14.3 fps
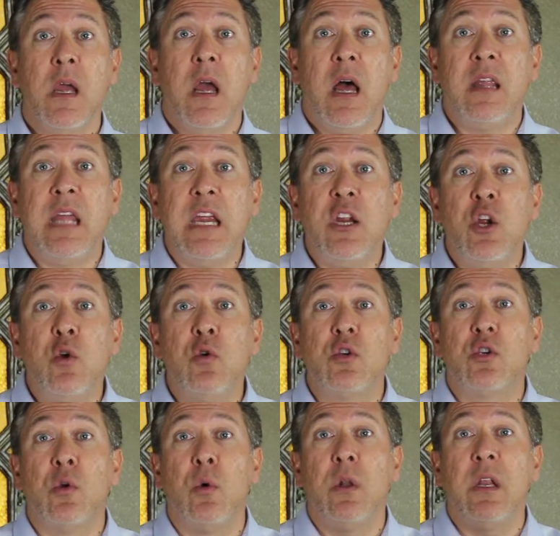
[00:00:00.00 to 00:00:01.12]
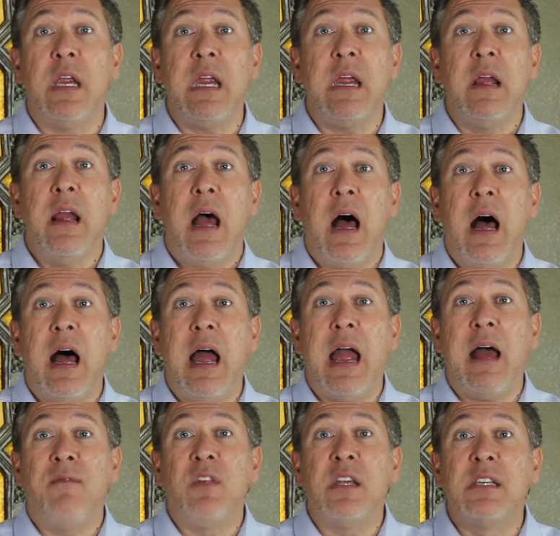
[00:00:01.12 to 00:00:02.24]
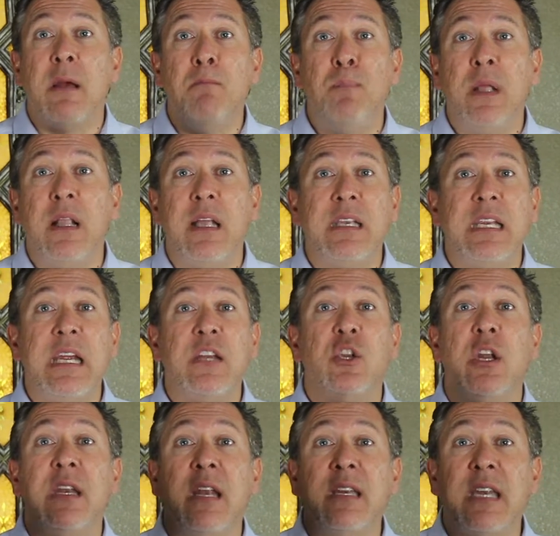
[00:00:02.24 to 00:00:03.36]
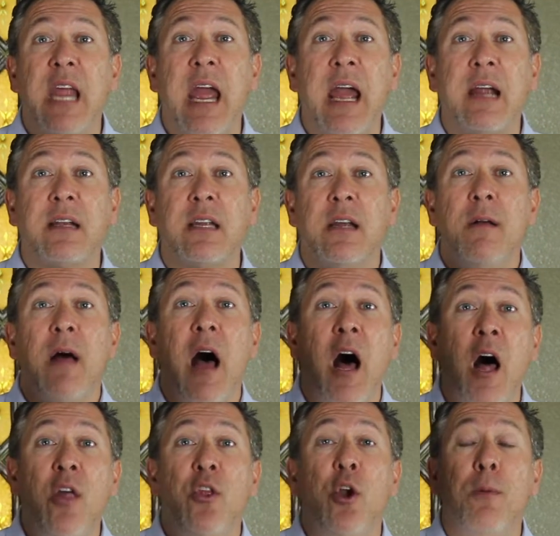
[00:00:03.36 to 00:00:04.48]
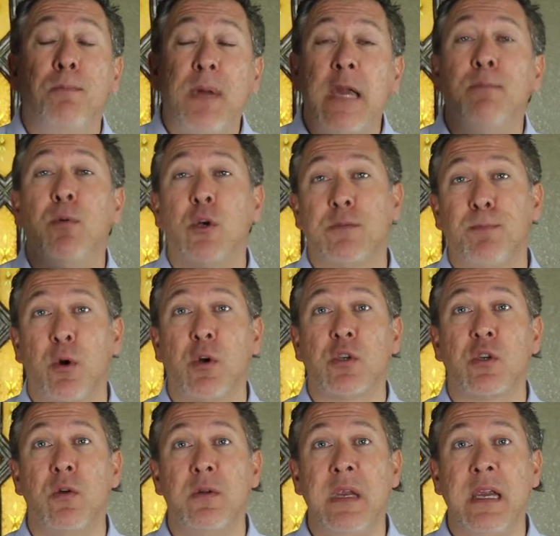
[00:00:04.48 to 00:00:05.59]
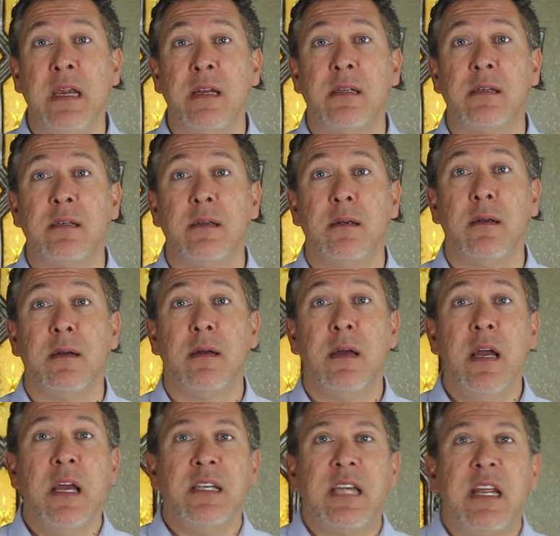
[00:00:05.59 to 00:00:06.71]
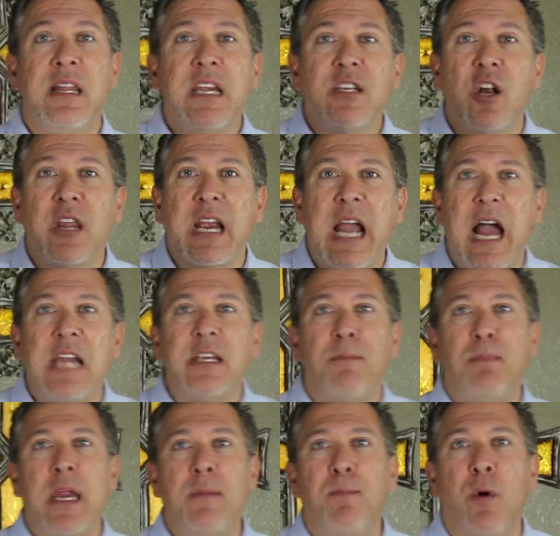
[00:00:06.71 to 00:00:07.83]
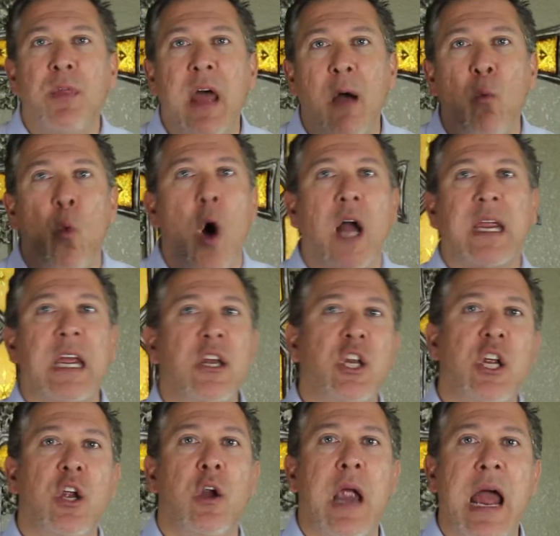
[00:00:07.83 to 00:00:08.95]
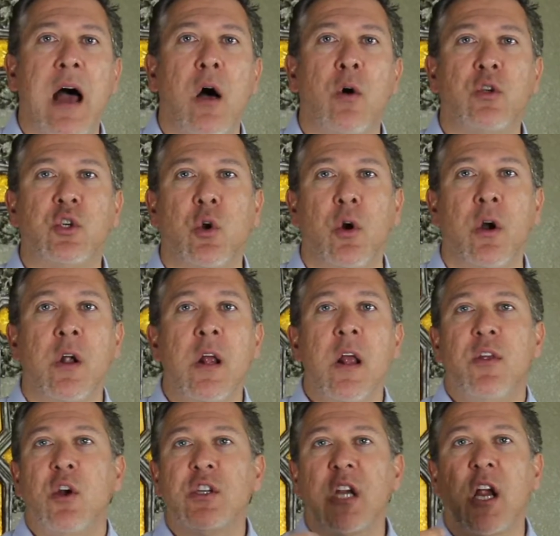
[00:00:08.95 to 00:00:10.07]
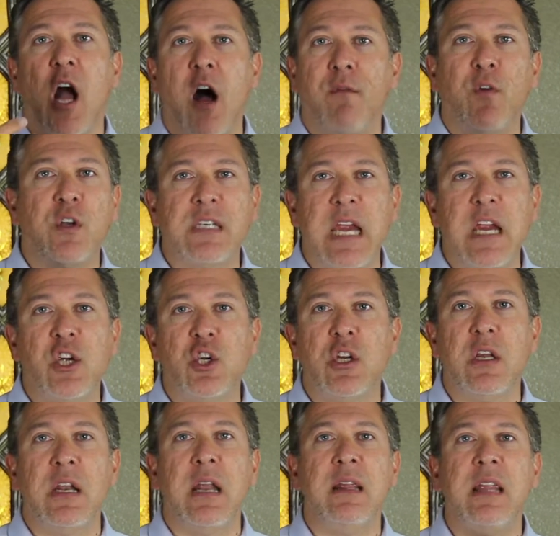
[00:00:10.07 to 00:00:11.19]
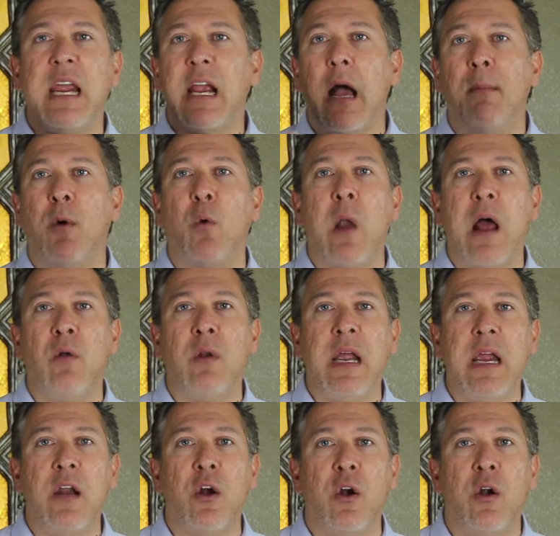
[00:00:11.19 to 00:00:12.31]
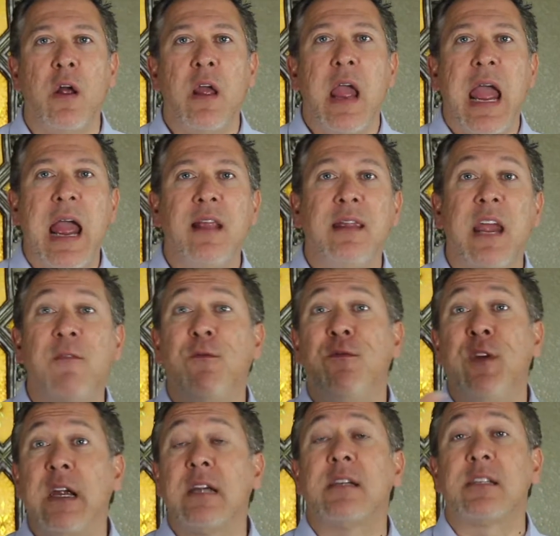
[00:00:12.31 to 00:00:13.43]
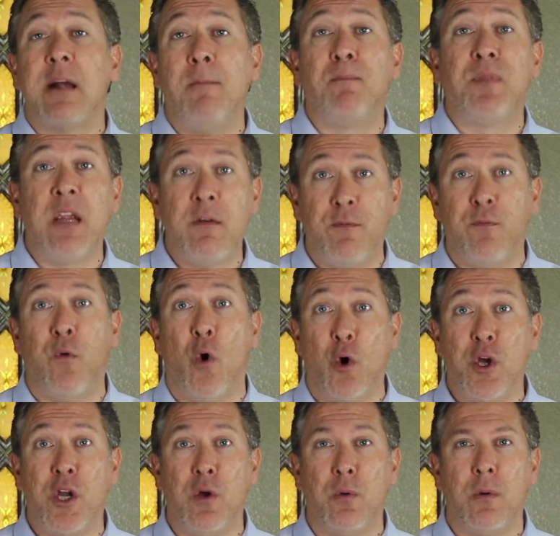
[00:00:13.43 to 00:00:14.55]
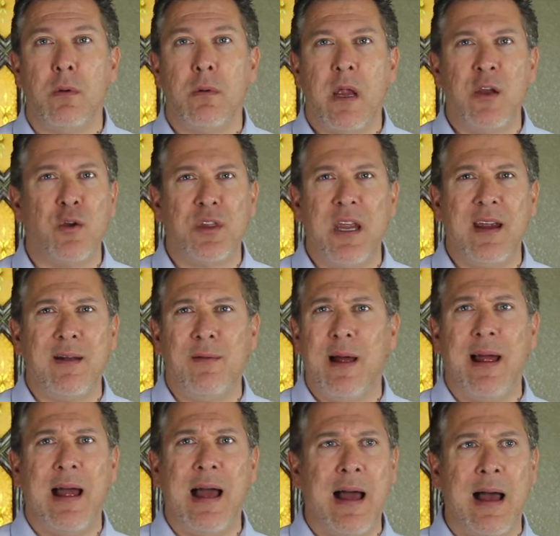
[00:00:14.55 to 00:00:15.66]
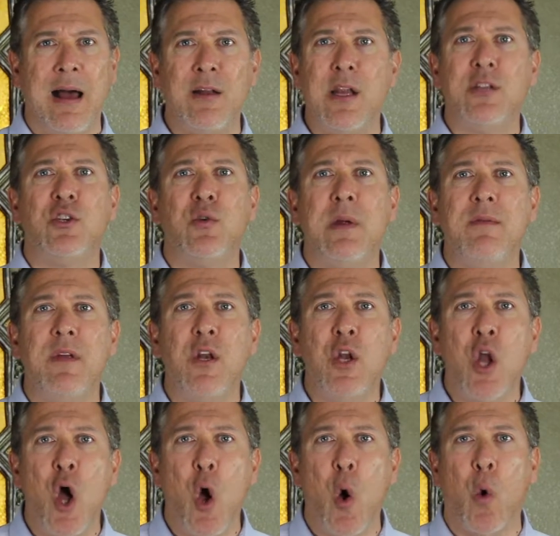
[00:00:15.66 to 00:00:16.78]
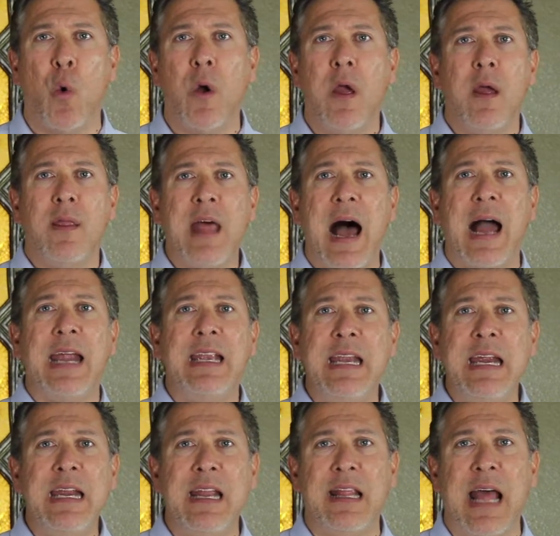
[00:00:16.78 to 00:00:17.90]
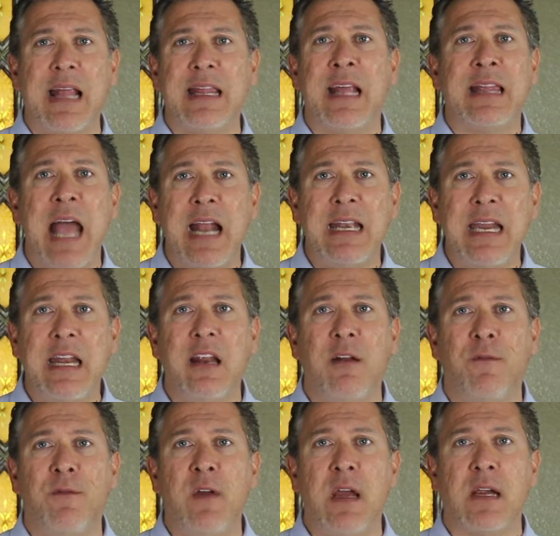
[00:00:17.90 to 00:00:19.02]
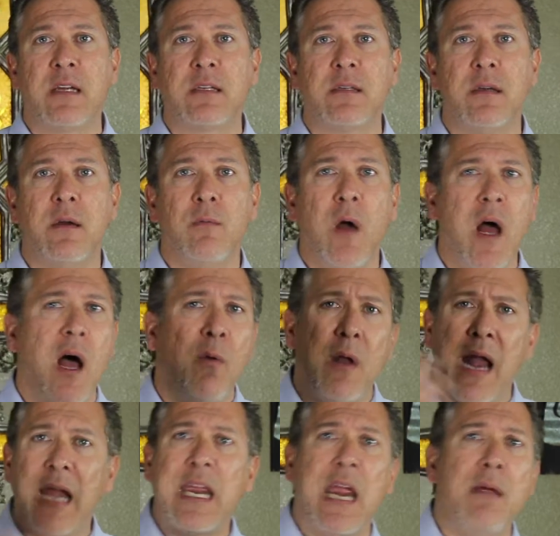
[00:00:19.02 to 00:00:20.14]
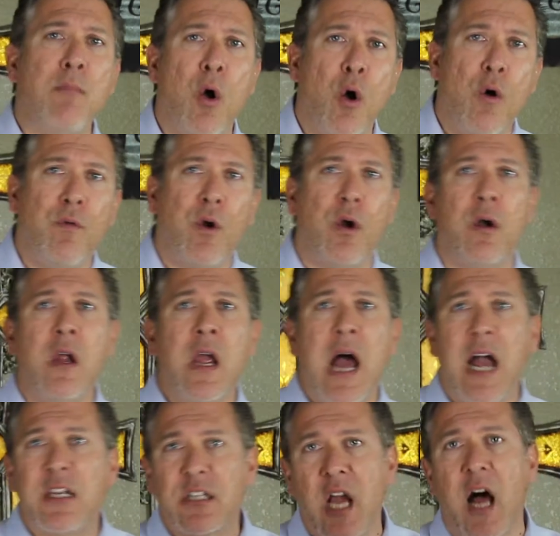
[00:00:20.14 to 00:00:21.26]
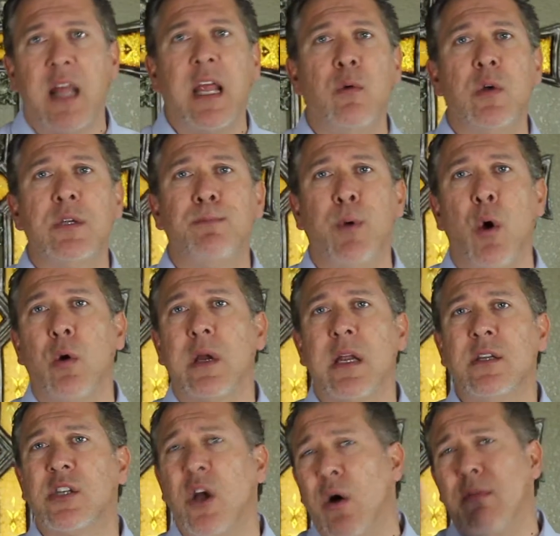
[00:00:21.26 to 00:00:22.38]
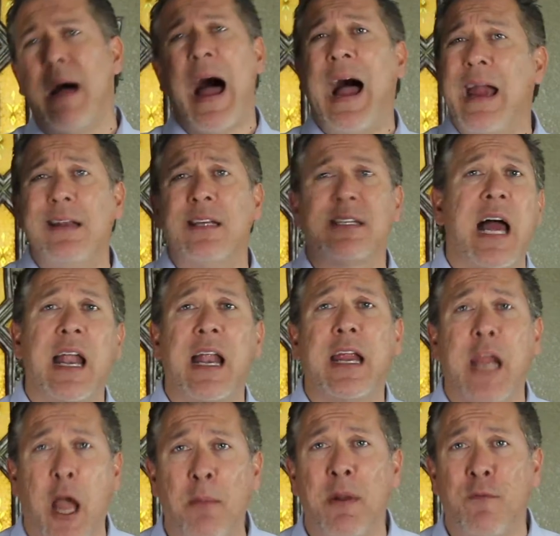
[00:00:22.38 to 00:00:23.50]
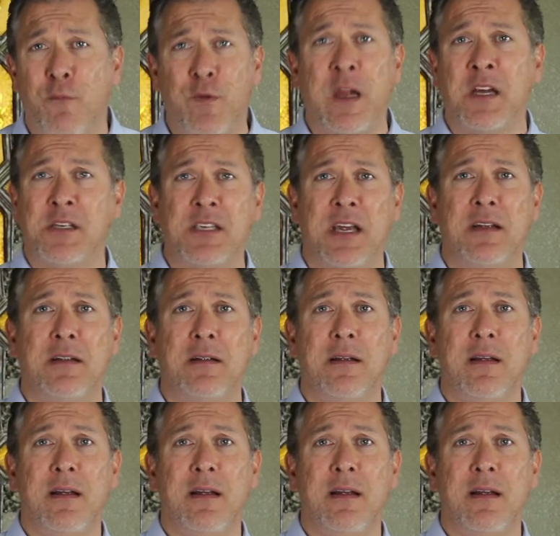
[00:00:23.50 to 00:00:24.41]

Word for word: Uh, they usually uh, have this ability to detect other people's personal needs. See, these are the kinds of people that walk into your house or there's a conversation and they come around later and they fix something for you. And you're thinking, how did you even know that I needed that, that that needed a fix? Well, when I came over, I saw that it was broken, so I decided to come and fix it.